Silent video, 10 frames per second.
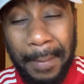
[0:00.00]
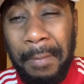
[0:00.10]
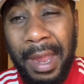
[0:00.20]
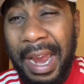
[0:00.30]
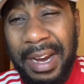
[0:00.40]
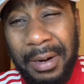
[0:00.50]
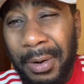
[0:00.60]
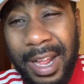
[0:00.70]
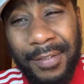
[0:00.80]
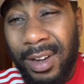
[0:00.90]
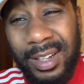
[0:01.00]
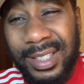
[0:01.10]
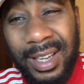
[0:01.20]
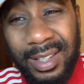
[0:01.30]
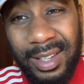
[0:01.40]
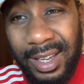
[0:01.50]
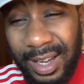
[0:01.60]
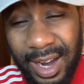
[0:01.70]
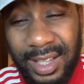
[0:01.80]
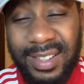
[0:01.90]
And all I've got to say today,
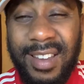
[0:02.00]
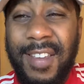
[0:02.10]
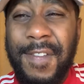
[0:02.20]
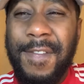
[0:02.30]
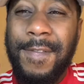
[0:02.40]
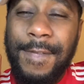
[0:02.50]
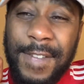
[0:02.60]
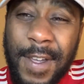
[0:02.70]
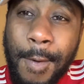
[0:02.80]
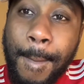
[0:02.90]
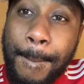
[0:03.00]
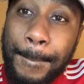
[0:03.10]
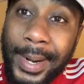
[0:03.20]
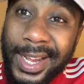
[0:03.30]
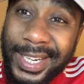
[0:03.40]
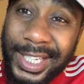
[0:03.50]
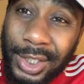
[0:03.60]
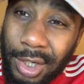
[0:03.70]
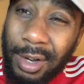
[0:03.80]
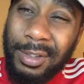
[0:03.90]
guys, Phil bloody
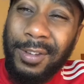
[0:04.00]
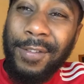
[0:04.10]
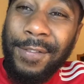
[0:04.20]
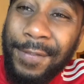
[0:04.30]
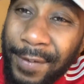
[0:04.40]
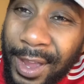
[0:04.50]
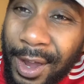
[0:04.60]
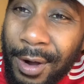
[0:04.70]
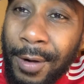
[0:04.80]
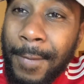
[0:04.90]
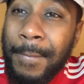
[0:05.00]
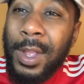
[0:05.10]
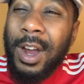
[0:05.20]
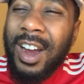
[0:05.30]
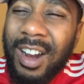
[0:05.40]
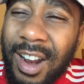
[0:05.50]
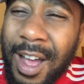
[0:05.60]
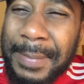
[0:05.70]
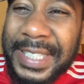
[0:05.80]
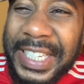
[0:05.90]
Jones. Phil
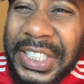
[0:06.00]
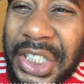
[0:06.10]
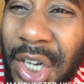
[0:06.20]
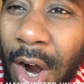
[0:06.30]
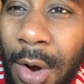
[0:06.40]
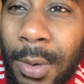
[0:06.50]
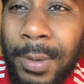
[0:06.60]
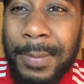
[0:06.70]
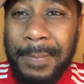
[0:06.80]
clumsy Joe.